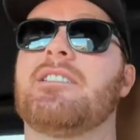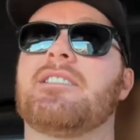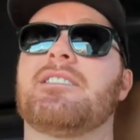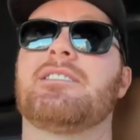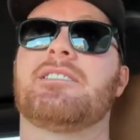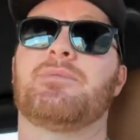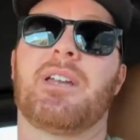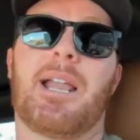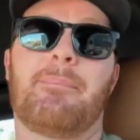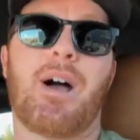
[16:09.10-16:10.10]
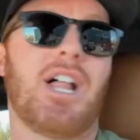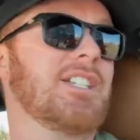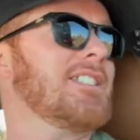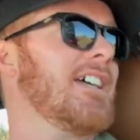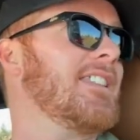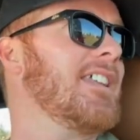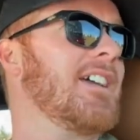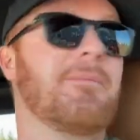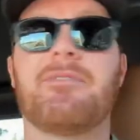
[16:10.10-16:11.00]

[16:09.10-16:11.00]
Because we gotta polish that thing up